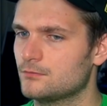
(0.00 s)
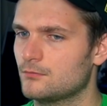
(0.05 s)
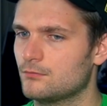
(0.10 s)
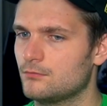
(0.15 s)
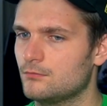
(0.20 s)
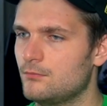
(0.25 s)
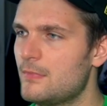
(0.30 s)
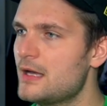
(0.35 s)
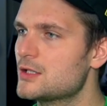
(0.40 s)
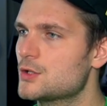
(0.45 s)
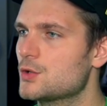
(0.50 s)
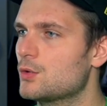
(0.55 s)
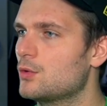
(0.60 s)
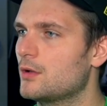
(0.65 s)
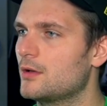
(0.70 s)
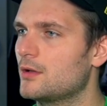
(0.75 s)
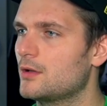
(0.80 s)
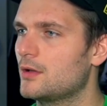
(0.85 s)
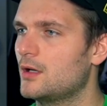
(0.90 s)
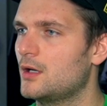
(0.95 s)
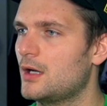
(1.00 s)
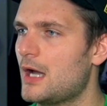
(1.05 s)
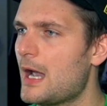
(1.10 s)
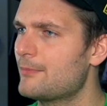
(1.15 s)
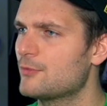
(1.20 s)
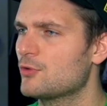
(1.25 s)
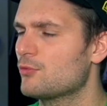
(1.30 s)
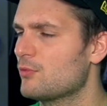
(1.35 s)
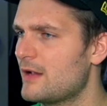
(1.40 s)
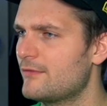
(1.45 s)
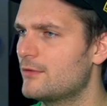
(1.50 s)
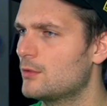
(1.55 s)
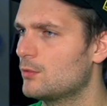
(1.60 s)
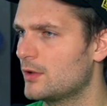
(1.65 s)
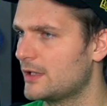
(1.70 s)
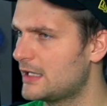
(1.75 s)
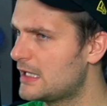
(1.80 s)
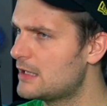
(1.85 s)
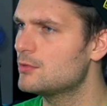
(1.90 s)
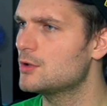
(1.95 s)
mentor, Abner
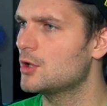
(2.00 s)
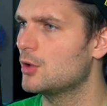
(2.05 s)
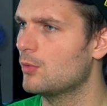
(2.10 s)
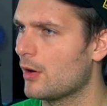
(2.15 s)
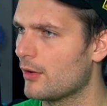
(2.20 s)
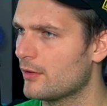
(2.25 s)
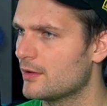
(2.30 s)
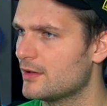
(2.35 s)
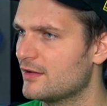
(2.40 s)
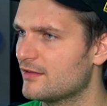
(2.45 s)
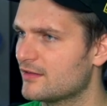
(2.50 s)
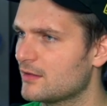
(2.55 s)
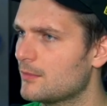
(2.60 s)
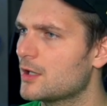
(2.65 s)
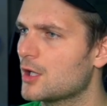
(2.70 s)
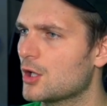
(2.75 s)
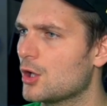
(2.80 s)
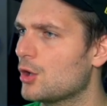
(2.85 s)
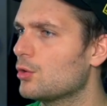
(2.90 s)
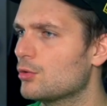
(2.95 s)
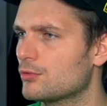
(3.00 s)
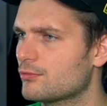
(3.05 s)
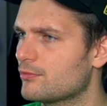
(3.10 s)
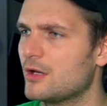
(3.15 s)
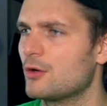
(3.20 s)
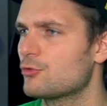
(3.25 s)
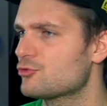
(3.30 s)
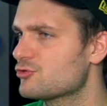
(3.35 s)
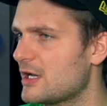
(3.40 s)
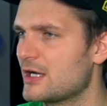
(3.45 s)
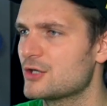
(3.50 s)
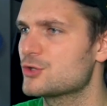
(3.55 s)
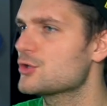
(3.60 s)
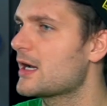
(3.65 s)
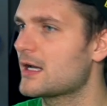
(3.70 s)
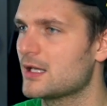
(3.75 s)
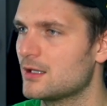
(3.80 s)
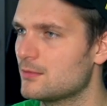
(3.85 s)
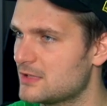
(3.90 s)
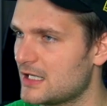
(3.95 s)
Ravenwood, he would know where it is. I'm going to go, try to
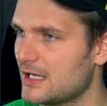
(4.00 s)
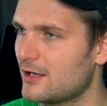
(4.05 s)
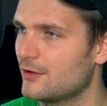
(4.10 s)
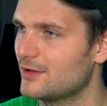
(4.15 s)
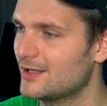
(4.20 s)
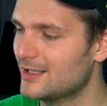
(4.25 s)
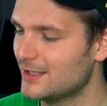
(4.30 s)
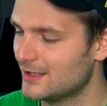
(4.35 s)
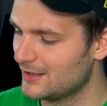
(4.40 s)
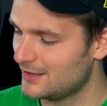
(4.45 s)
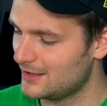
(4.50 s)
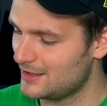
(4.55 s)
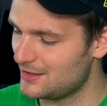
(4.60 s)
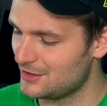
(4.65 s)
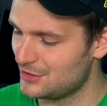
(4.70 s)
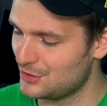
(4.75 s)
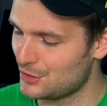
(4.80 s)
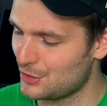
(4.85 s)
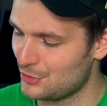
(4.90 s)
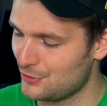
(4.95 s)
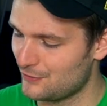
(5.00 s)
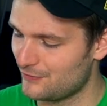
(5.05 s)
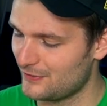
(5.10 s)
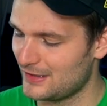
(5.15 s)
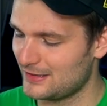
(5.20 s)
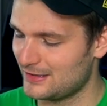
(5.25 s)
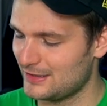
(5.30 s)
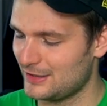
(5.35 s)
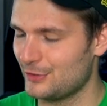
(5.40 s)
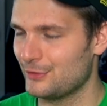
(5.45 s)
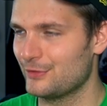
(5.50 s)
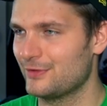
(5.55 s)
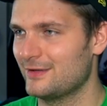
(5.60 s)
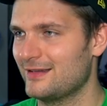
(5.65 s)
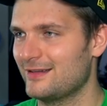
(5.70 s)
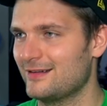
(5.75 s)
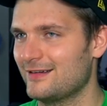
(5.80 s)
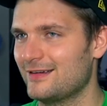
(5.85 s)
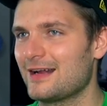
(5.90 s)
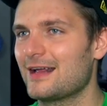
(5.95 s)
track him down. Mm-hmm. And then, you find out
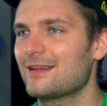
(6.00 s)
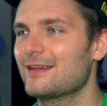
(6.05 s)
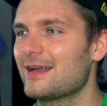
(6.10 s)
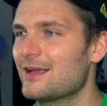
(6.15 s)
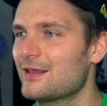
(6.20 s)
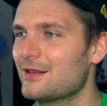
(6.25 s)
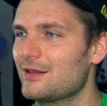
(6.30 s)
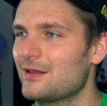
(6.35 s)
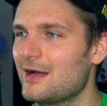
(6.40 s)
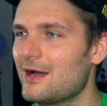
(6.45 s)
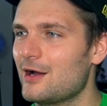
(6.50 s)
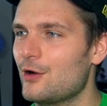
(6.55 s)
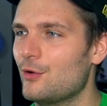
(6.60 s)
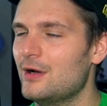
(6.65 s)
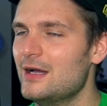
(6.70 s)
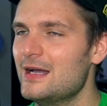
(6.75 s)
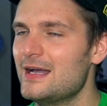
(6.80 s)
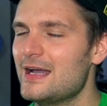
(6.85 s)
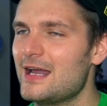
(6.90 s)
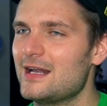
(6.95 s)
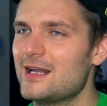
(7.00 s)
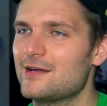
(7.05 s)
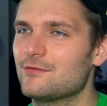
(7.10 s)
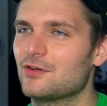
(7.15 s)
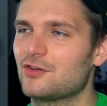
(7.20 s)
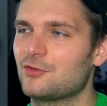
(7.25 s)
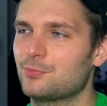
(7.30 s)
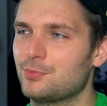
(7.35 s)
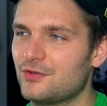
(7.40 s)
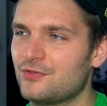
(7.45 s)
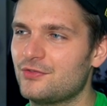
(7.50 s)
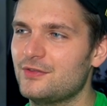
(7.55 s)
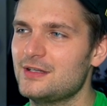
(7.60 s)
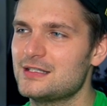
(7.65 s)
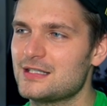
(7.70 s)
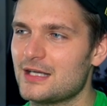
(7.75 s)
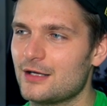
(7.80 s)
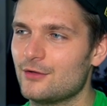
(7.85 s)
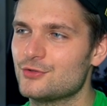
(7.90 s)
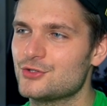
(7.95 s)
that, and I like how it never explicitly
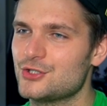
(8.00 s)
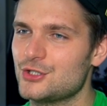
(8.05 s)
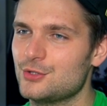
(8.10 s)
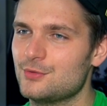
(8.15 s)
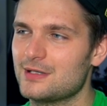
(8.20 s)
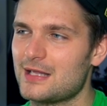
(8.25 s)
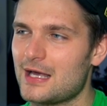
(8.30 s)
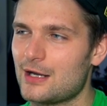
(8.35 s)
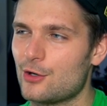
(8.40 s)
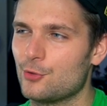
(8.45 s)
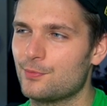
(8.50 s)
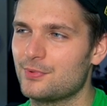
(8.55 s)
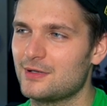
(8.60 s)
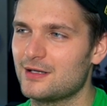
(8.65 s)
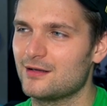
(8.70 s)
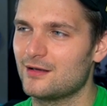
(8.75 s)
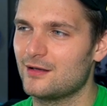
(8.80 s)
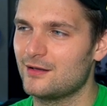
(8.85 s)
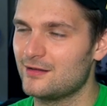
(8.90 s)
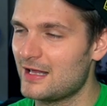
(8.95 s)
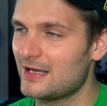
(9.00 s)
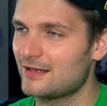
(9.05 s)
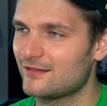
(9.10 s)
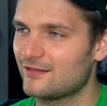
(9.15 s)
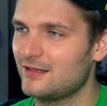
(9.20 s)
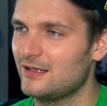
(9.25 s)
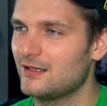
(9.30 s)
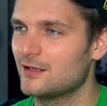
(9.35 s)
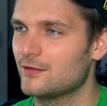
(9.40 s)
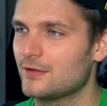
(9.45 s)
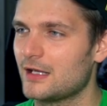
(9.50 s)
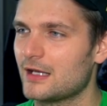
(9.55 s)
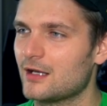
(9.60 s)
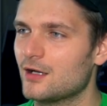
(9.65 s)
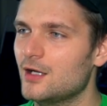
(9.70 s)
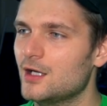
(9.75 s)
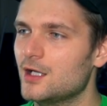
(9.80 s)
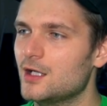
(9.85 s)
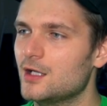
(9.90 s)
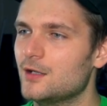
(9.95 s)
tells you in that scene of like,
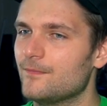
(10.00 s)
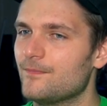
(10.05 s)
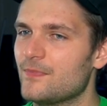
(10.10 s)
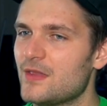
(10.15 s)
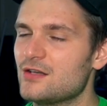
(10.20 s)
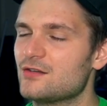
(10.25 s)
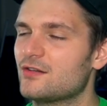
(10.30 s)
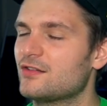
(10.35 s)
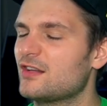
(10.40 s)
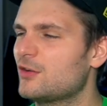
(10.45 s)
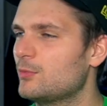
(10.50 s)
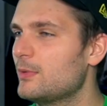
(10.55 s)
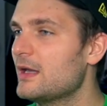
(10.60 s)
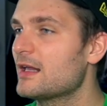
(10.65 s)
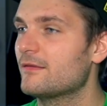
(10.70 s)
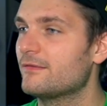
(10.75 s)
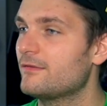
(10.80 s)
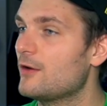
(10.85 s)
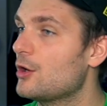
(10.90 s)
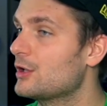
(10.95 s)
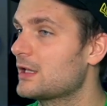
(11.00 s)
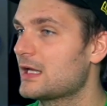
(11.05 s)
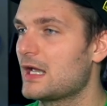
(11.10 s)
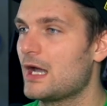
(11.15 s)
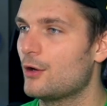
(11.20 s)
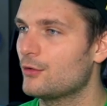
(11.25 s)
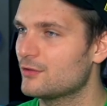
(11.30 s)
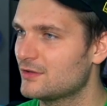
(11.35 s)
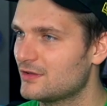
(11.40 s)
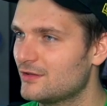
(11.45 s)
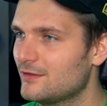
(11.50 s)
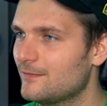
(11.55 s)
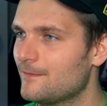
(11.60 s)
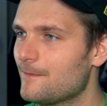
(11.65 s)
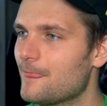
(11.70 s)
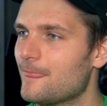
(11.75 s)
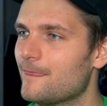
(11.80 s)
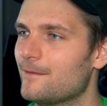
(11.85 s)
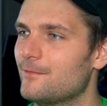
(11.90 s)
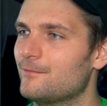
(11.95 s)
he just says we had a falling out.
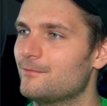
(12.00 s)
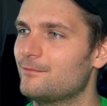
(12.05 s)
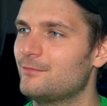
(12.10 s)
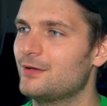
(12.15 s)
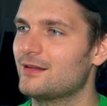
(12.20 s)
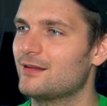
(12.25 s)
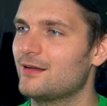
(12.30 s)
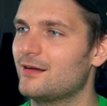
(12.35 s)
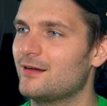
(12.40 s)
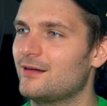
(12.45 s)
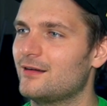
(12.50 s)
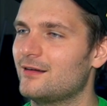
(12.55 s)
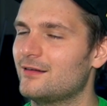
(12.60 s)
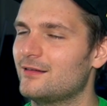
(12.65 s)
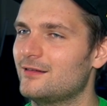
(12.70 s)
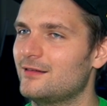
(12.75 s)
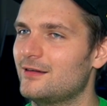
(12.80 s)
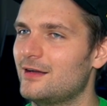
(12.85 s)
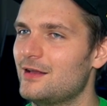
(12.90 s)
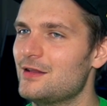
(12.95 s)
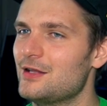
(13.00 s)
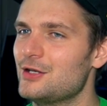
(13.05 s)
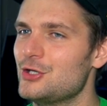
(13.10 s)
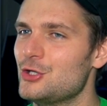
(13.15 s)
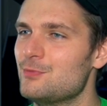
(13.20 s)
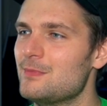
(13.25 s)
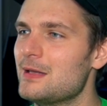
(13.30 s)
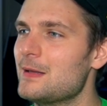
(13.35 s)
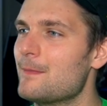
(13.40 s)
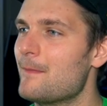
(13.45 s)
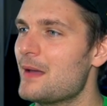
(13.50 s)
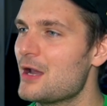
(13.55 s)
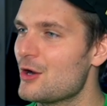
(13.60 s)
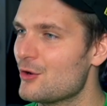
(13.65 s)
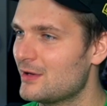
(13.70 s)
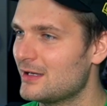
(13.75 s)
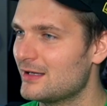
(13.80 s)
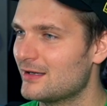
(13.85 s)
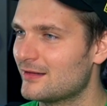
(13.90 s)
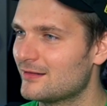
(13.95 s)
But and then you meet
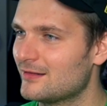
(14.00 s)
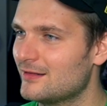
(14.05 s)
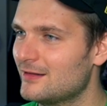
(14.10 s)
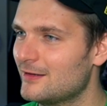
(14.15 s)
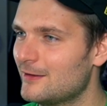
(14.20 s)
Marion,